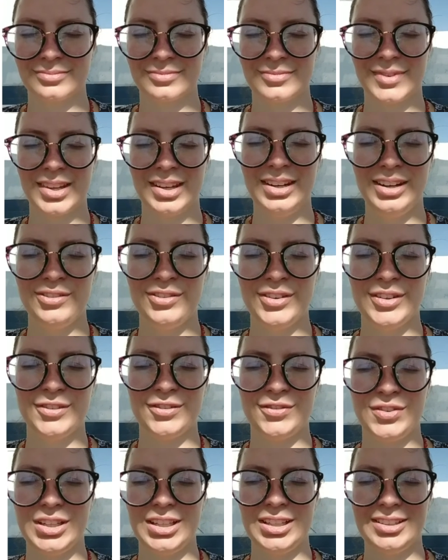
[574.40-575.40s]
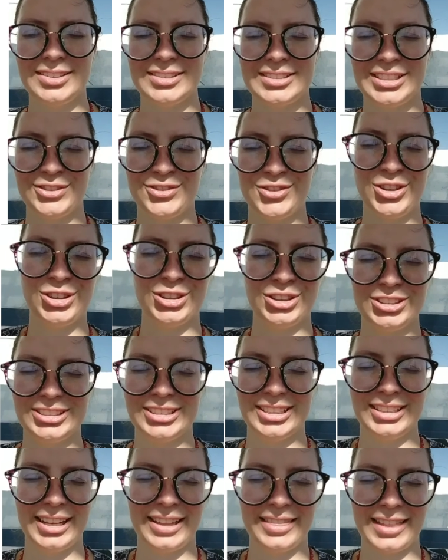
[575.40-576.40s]
And if it feels difficult to
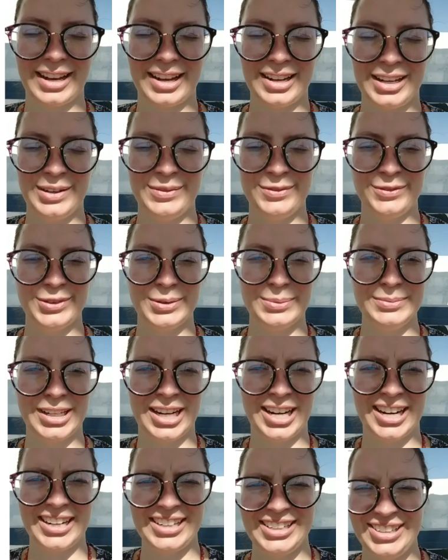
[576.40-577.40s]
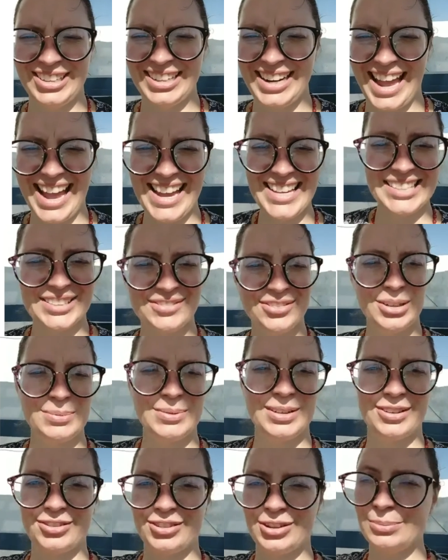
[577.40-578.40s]
let that come from the heart, you can ask from
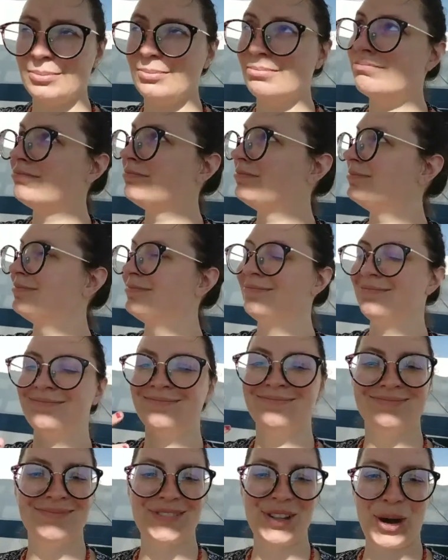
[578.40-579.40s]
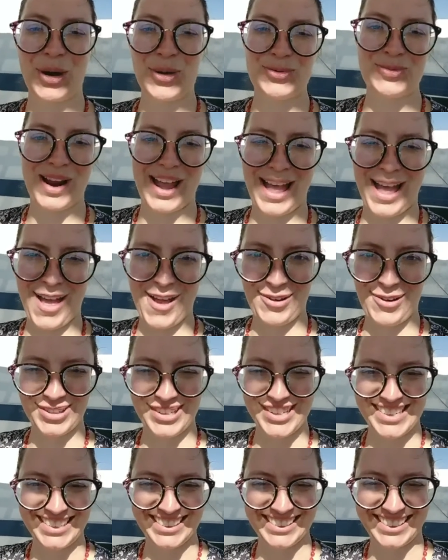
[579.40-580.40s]
it from around,
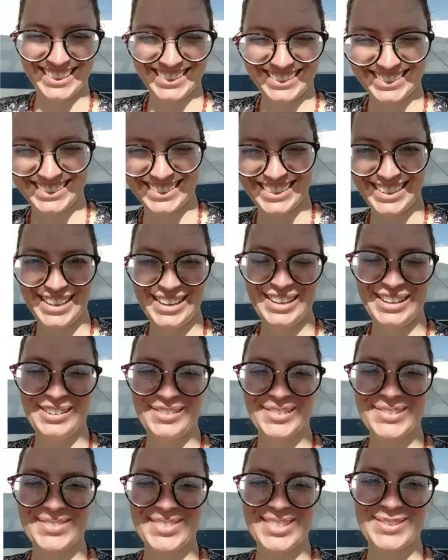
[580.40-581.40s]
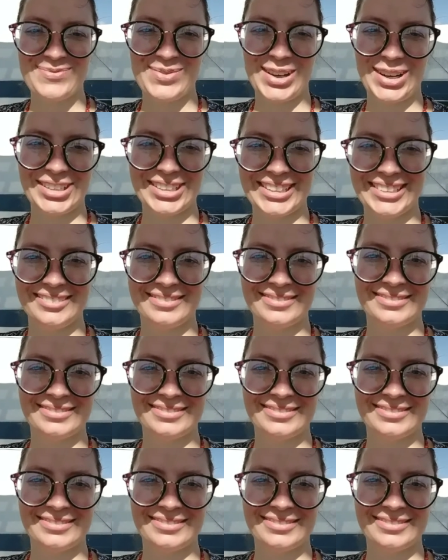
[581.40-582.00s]
from spirit.